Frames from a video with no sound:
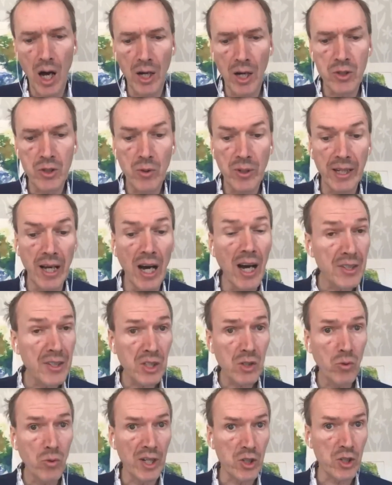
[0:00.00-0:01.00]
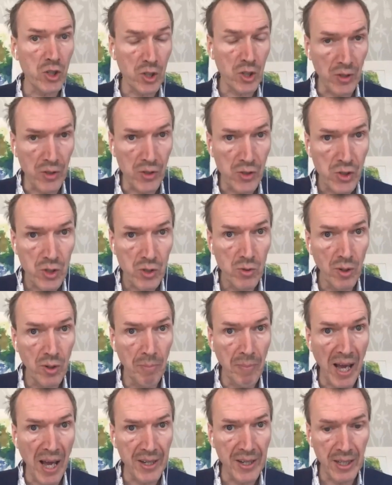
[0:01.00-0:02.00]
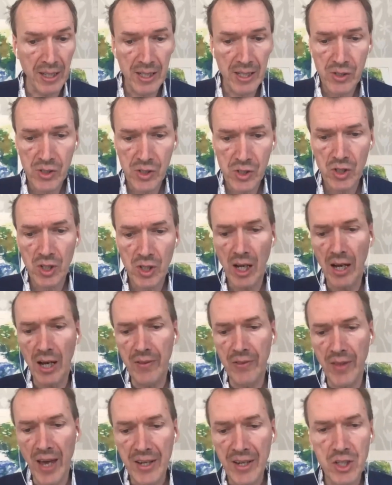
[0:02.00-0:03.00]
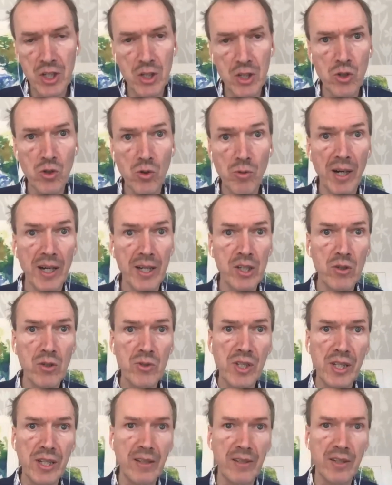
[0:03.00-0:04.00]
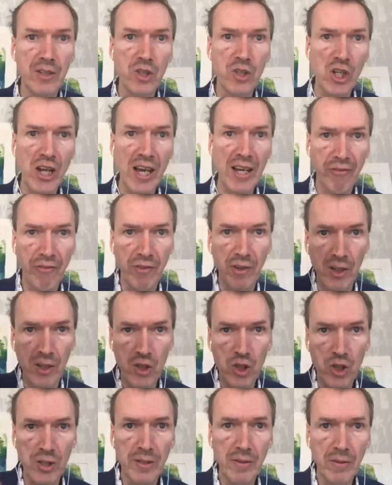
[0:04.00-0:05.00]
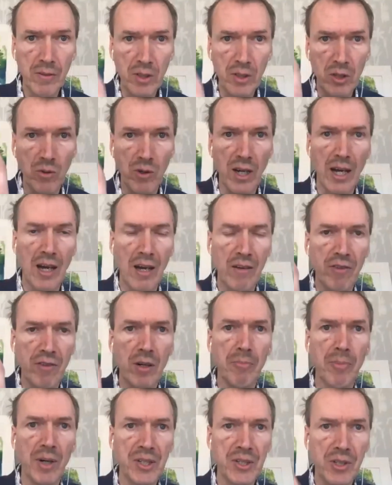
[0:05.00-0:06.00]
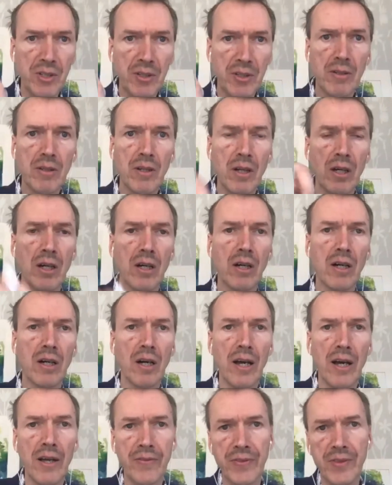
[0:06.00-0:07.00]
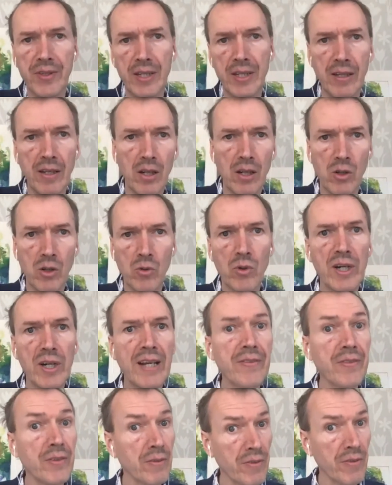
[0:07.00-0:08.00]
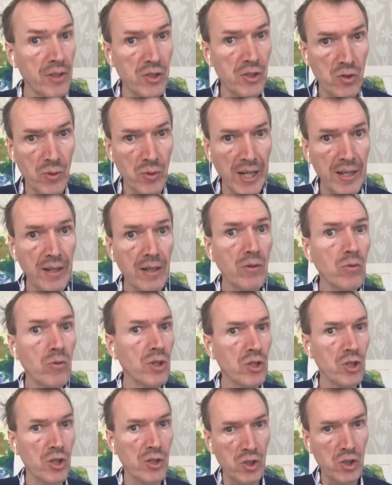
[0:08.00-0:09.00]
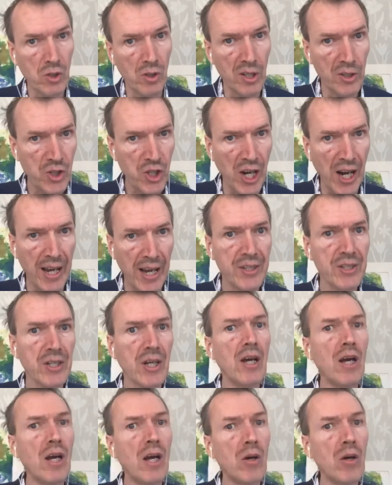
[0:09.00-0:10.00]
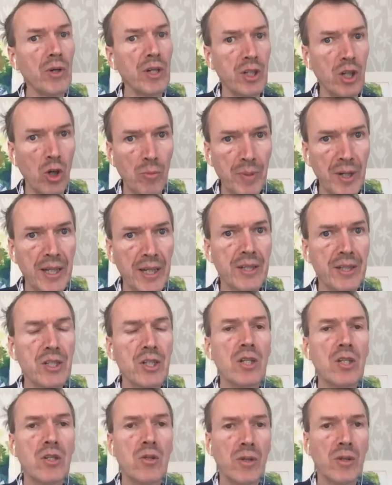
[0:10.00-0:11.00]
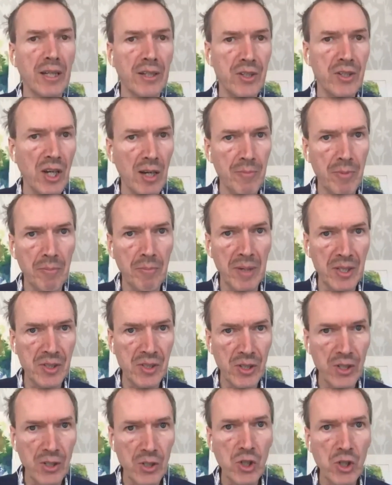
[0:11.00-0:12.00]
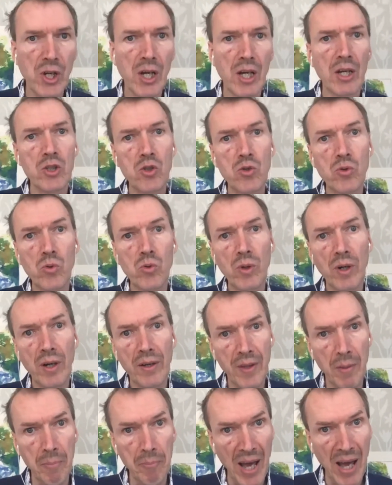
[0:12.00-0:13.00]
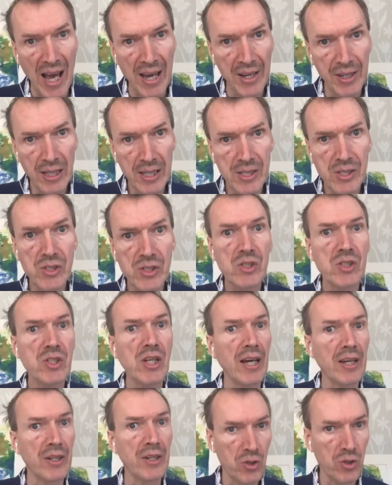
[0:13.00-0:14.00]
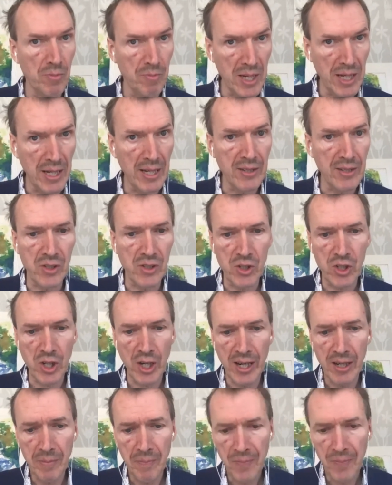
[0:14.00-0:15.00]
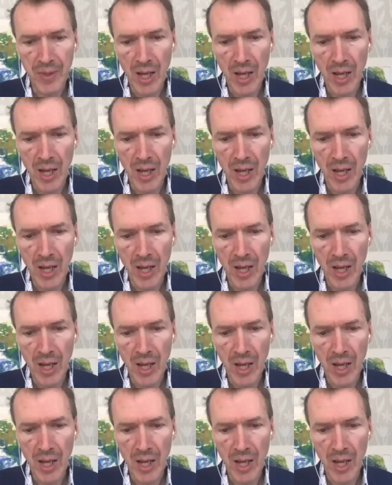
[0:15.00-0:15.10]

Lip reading: You can ask questions to a panelist, and that you do by using the chat function. You have a button at the lower end of the screen, which is called chat. When you open it, you can type a message to the panelists and to me as a chair.